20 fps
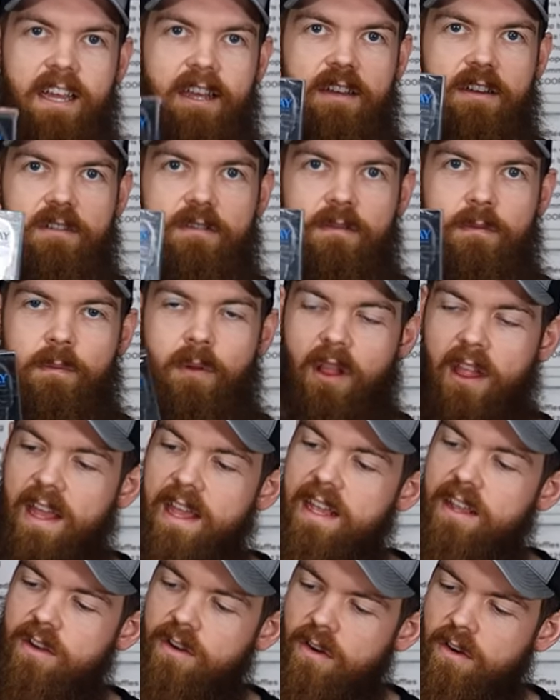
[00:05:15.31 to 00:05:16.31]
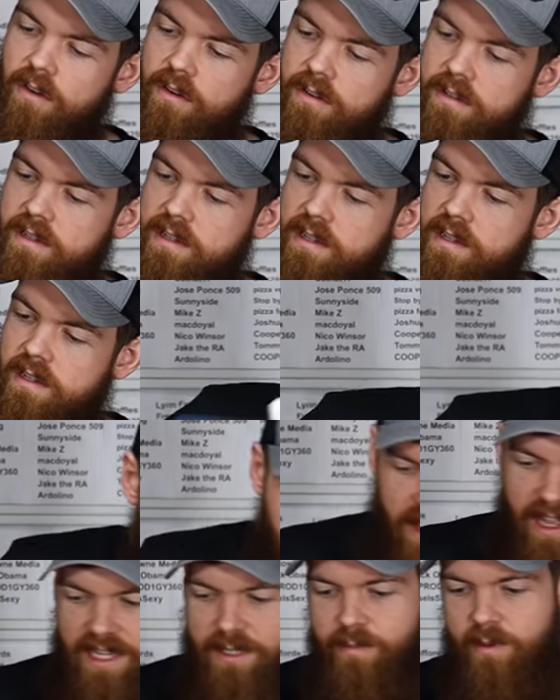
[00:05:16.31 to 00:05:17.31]
Deck of playing cards. And
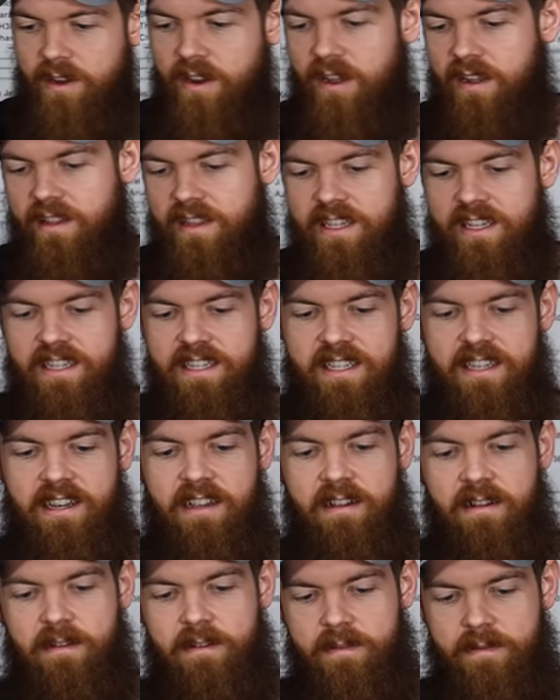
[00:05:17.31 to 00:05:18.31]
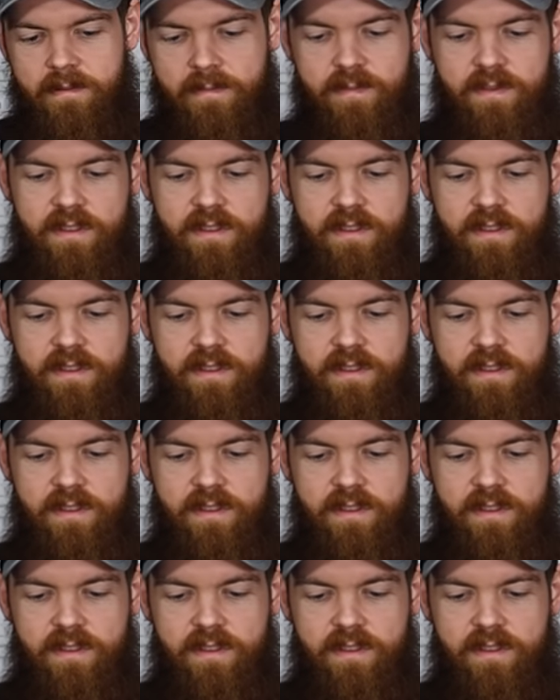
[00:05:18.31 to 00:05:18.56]
last but not least,